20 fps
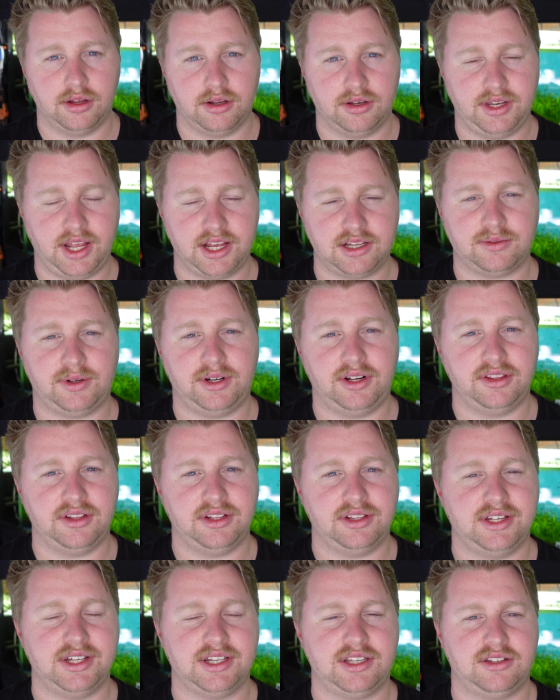Next one on the
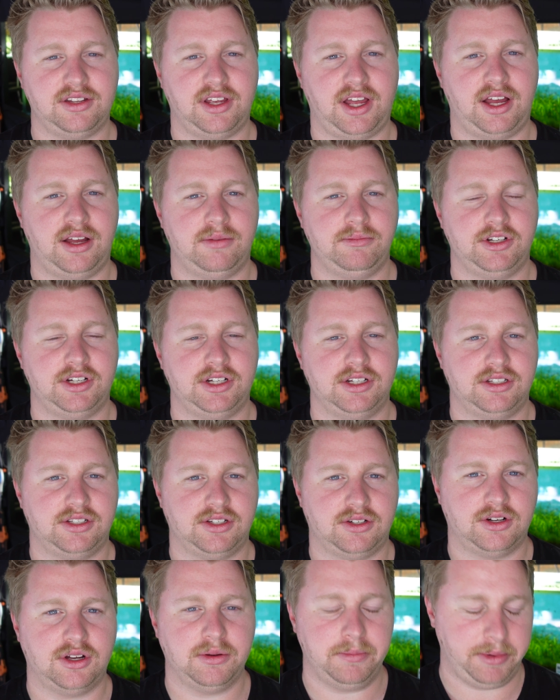list, I'm going to talk